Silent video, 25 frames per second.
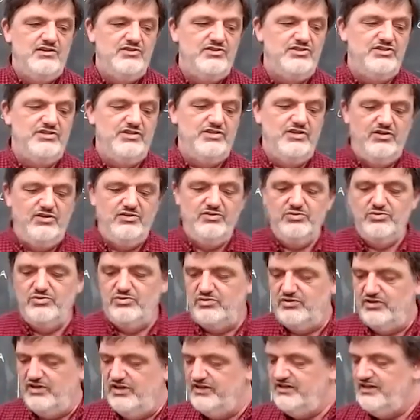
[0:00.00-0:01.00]

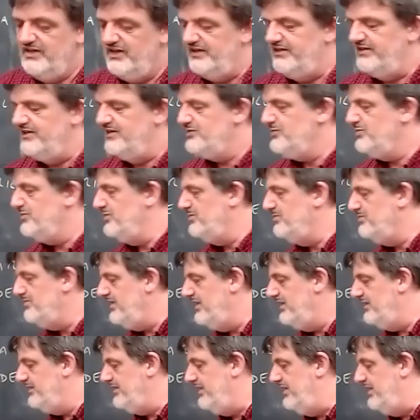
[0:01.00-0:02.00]
so again, this would
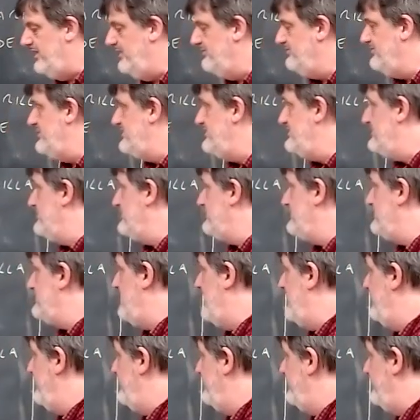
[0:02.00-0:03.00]
mean that every
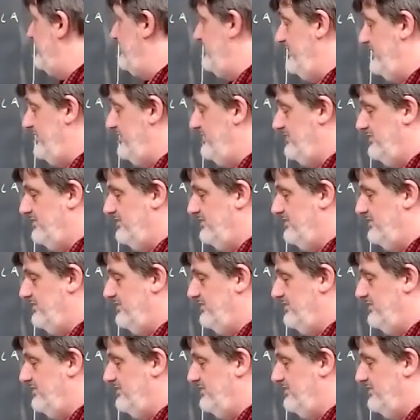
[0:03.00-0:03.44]
society